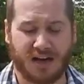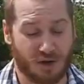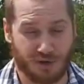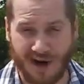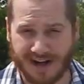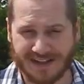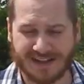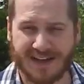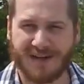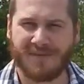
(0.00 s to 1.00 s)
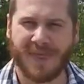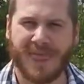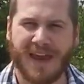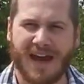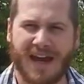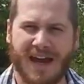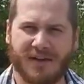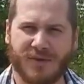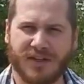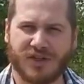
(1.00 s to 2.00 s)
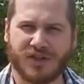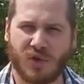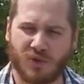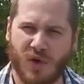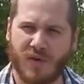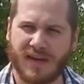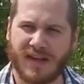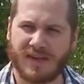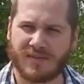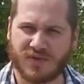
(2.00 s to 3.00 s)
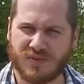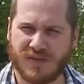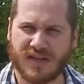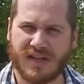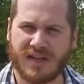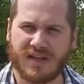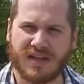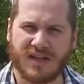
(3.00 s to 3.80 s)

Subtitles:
correcting them, and really just growing them to be